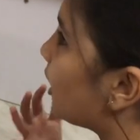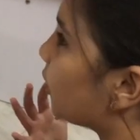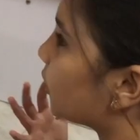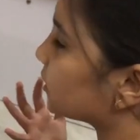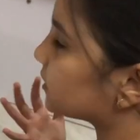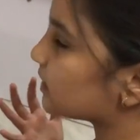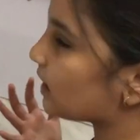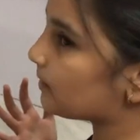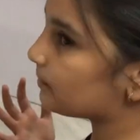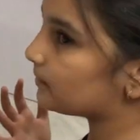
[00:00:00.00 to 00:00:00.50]

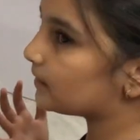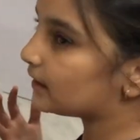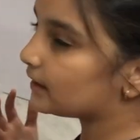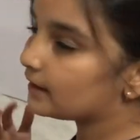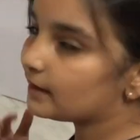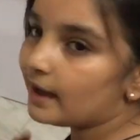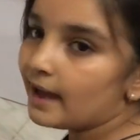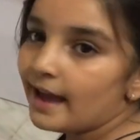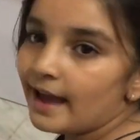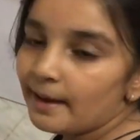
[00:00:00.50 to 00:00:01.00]
or
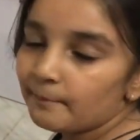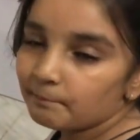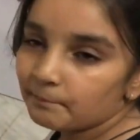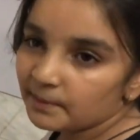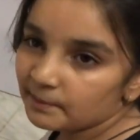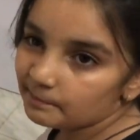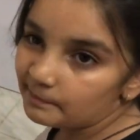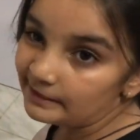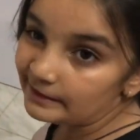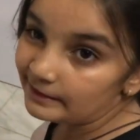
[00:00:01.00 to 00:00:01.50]
something, and
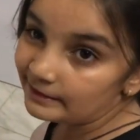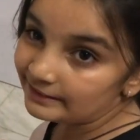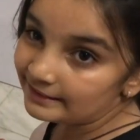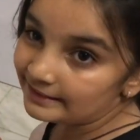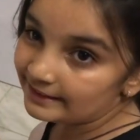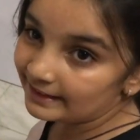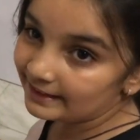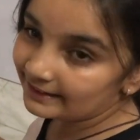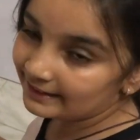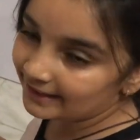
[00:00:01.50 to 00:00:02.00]
people
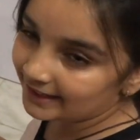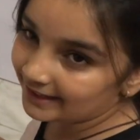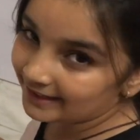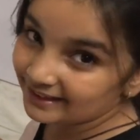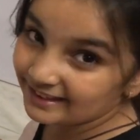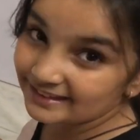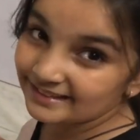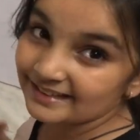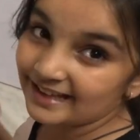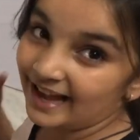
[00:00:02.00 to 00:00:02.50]
could think
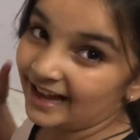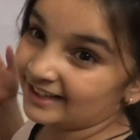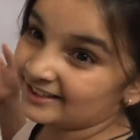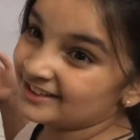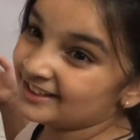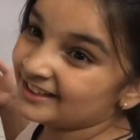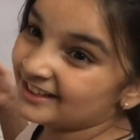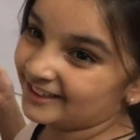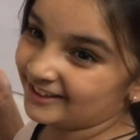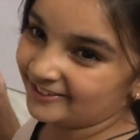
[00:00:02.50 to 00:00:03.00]
like it's
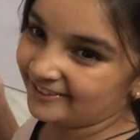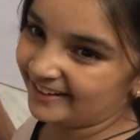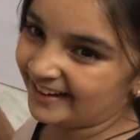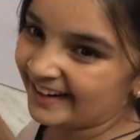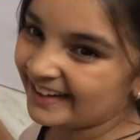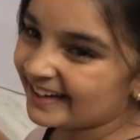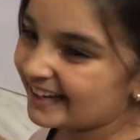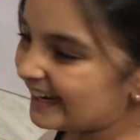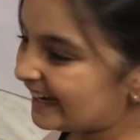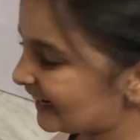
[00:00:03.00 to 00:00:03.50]
actually
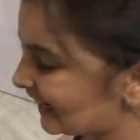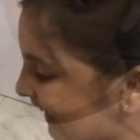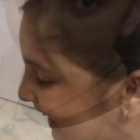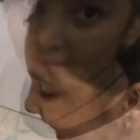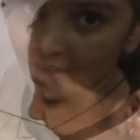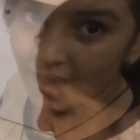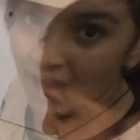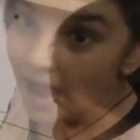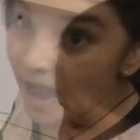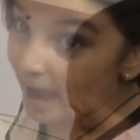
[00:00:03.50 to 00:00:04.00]
raining.
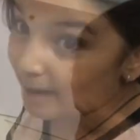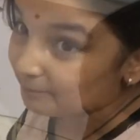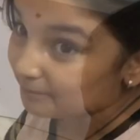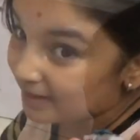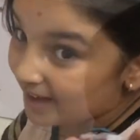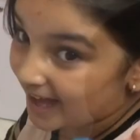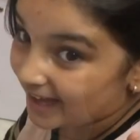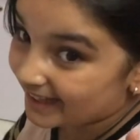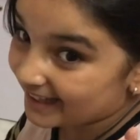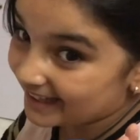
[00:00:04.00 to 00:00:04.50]
I'm
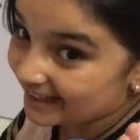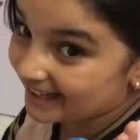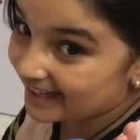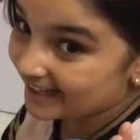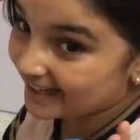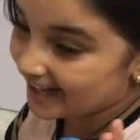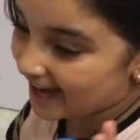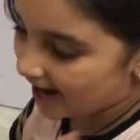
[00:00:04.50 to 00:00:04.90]
plugging it